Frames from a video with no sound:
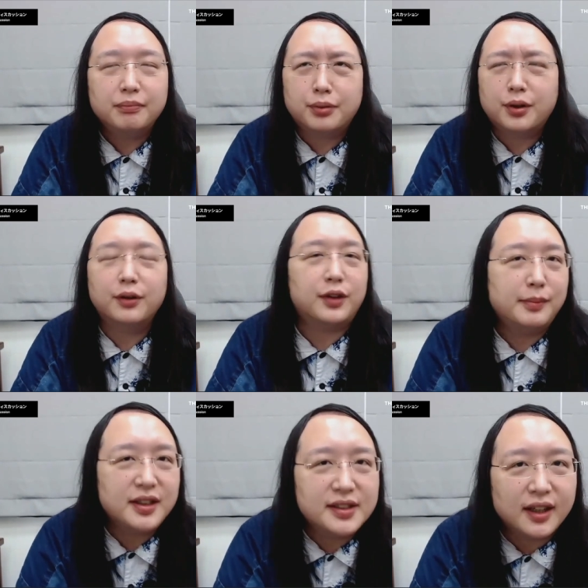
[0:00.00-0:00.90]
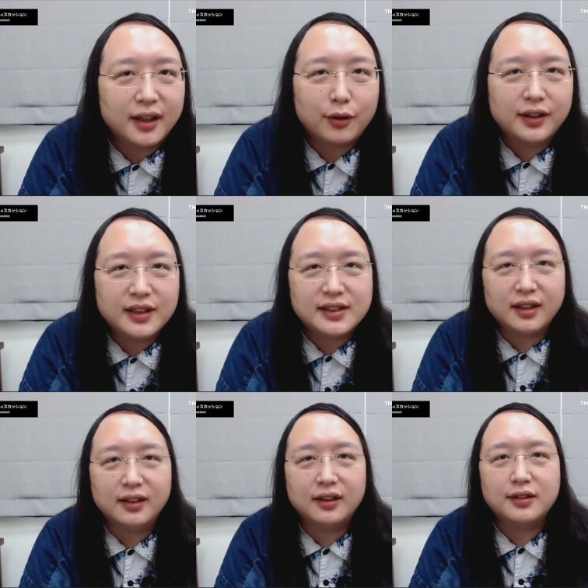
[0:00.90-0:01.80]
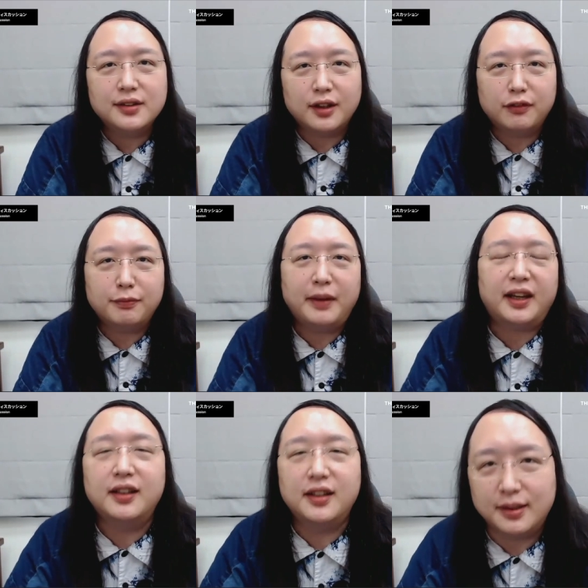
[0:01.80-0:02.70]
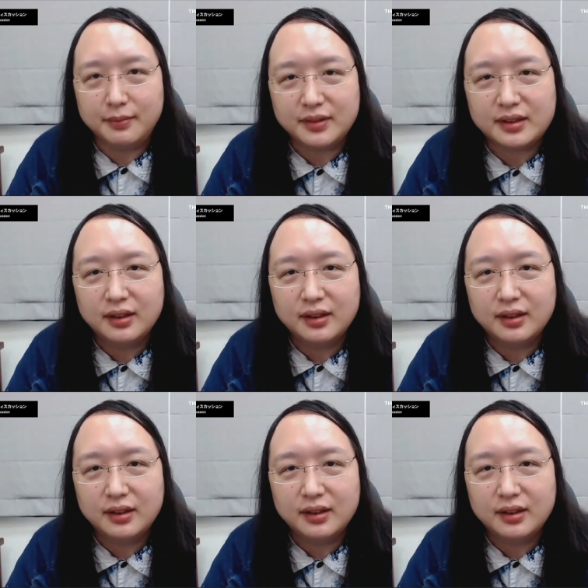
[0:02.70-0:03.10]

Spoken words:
program design or designers of mechanisms.